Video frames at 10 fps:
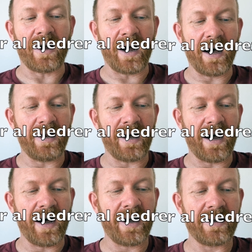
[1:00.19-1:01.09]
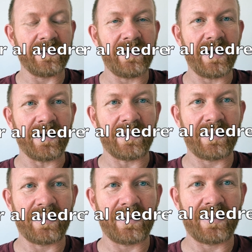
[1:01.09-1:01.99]
al ajedrez.
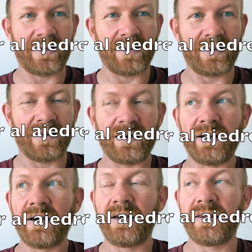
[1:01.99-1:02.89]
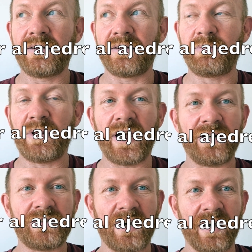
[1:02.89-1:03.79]
This is play
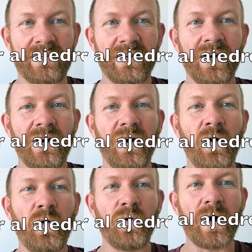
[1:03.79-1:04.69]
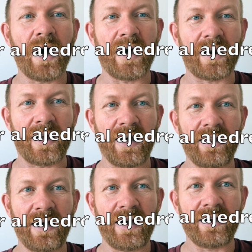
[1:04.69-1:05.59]
chess. Jugar al
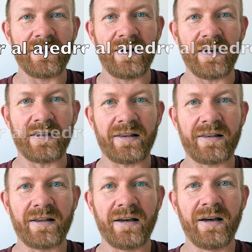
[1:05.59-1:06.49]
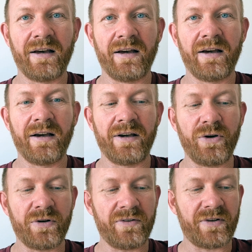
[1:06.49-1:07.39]
ajedrez.
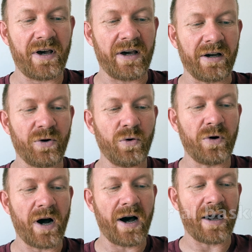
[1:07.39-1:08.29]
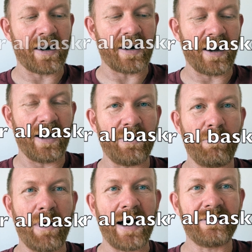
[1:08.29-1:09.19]
You could say jugar al
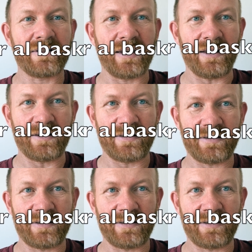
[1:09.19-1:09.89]
basket.